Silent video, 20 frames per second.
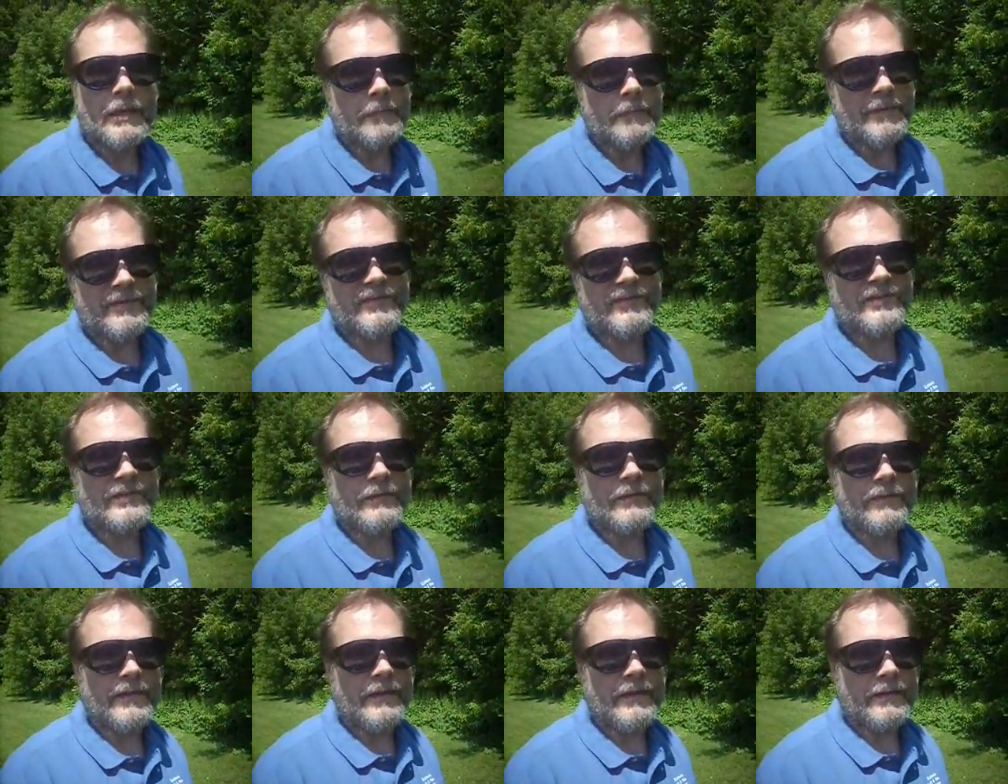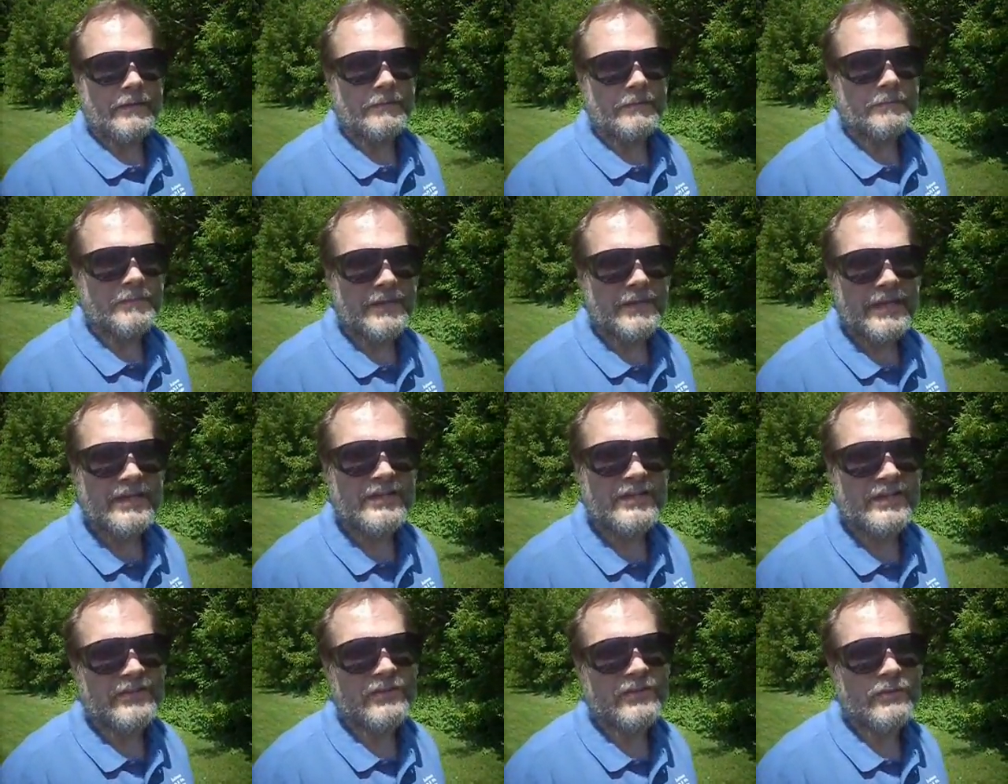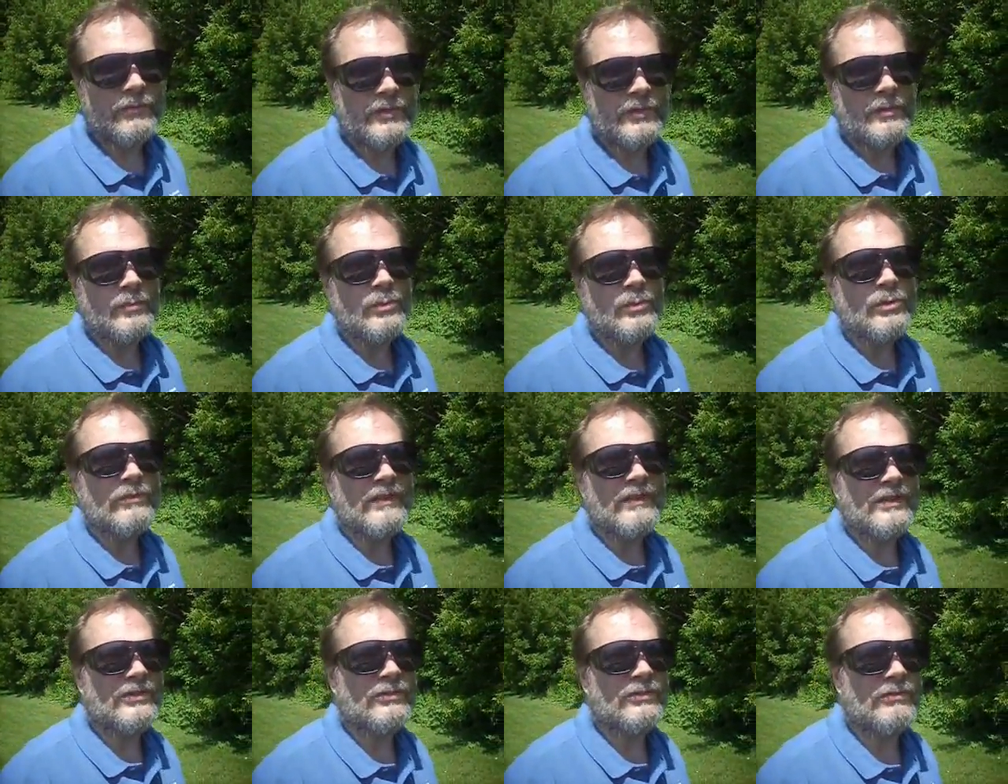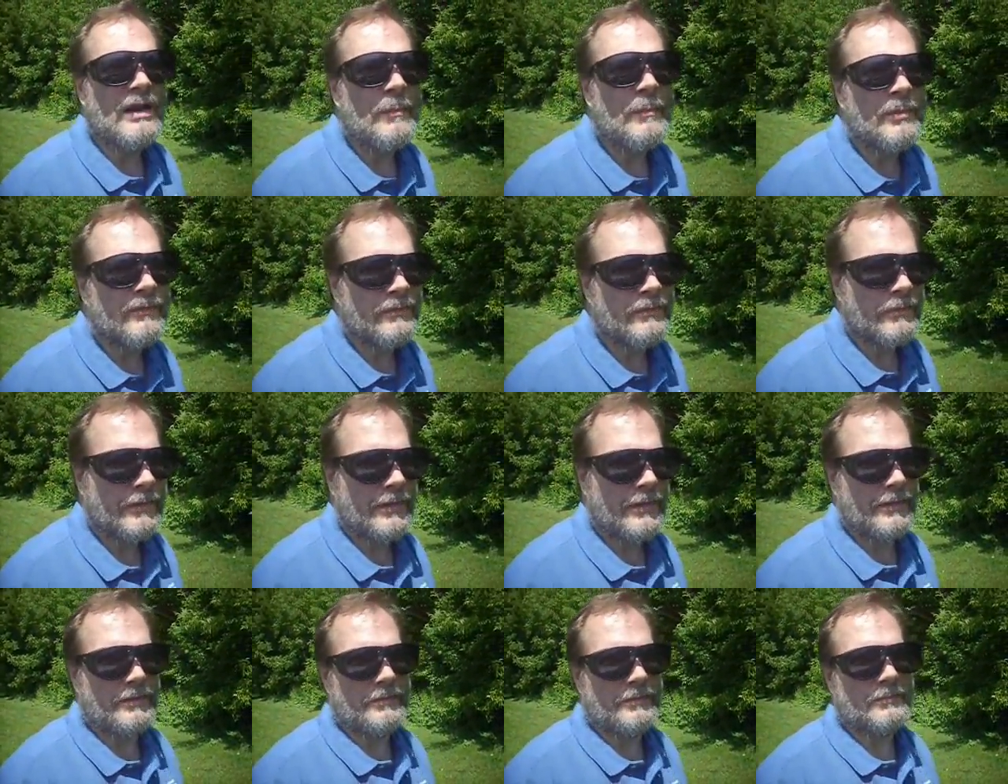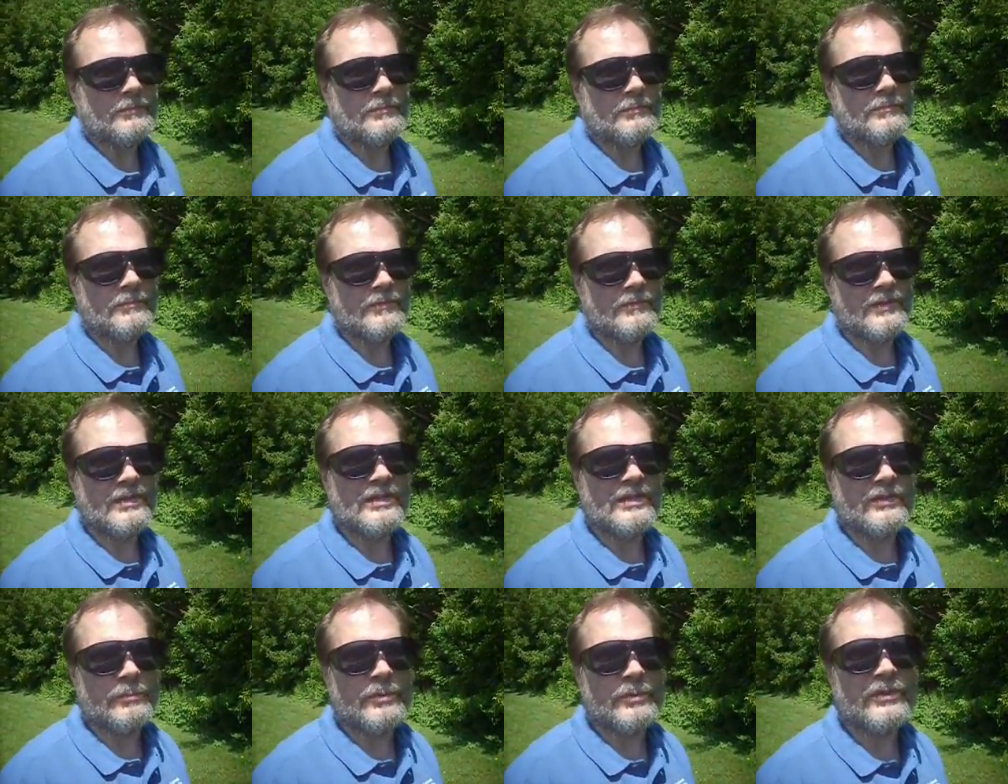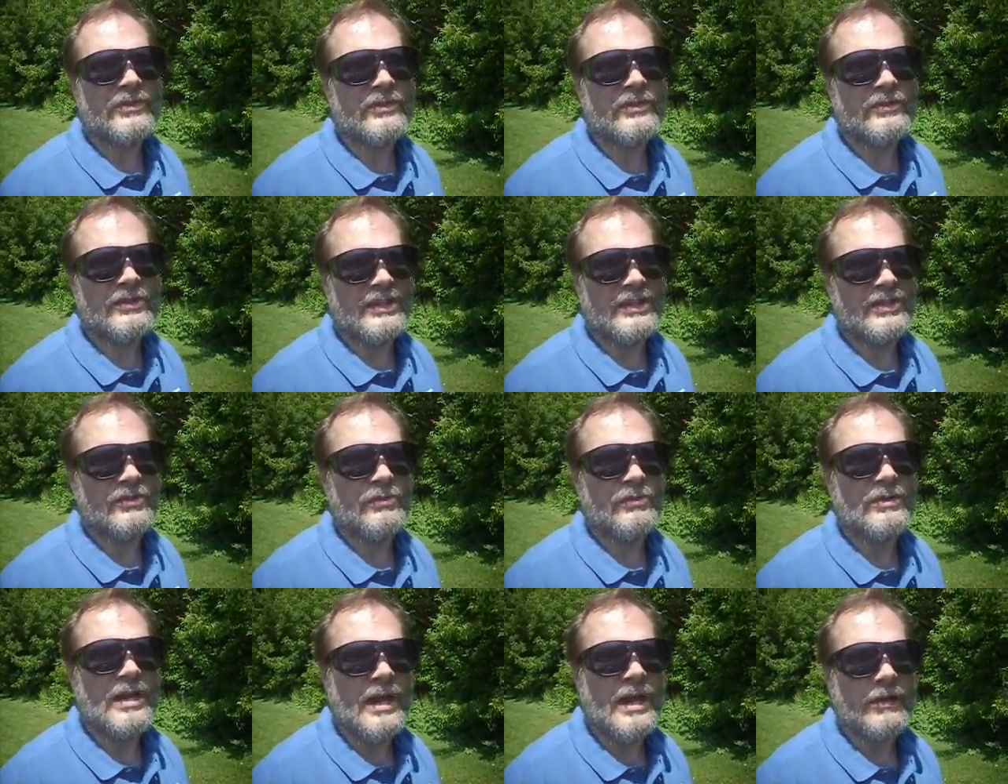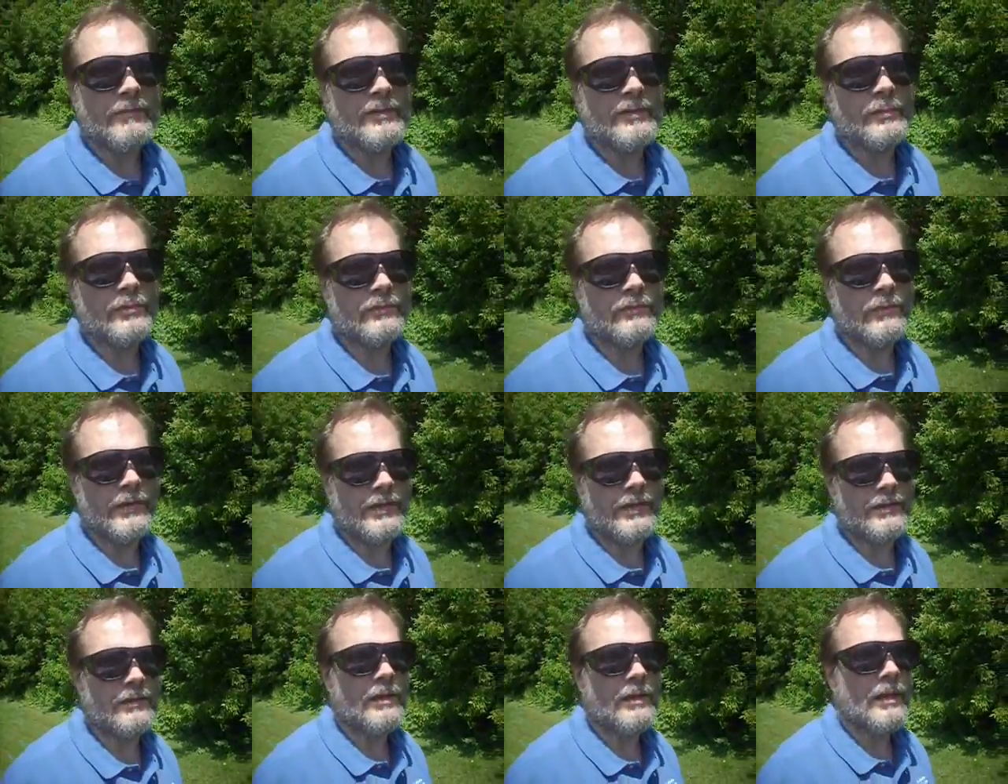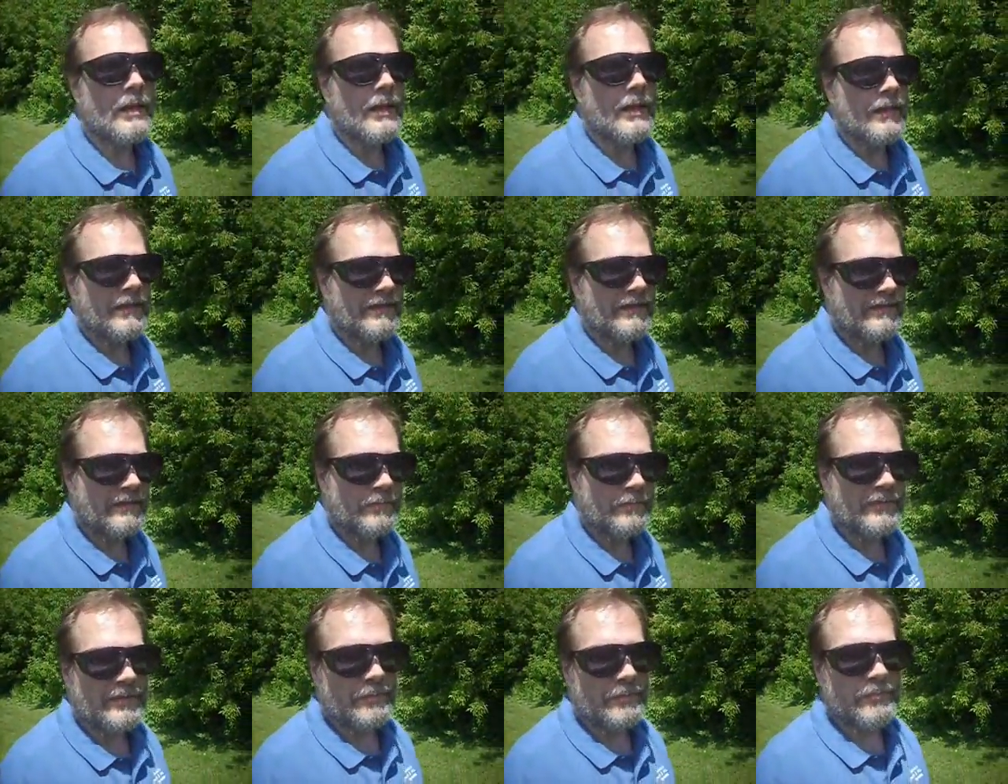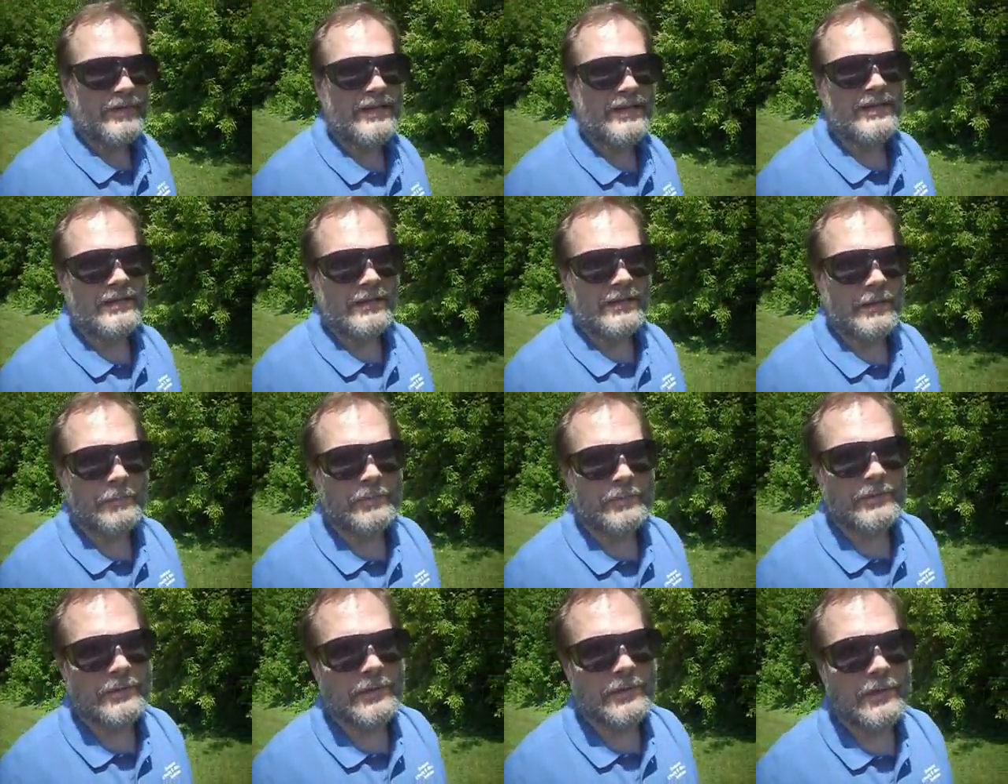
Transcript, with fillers: But it's still there. It doesn't remove a drop of oil. The dispersants, they do not remove oil. They simply break it up